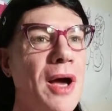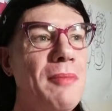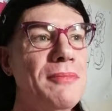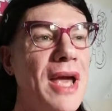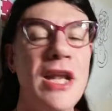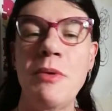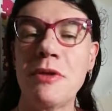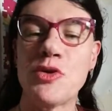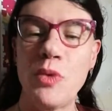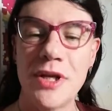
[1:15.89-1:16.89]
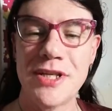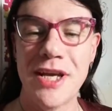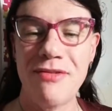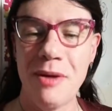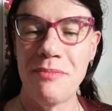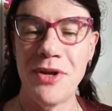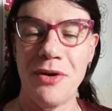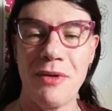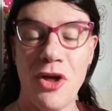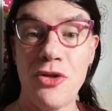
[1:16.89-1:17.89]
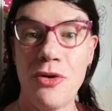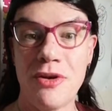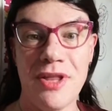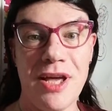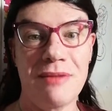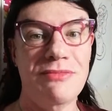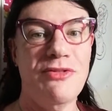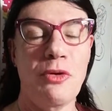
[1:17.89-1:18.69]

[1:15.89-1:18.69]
Anyone that was willing to give up, a third of their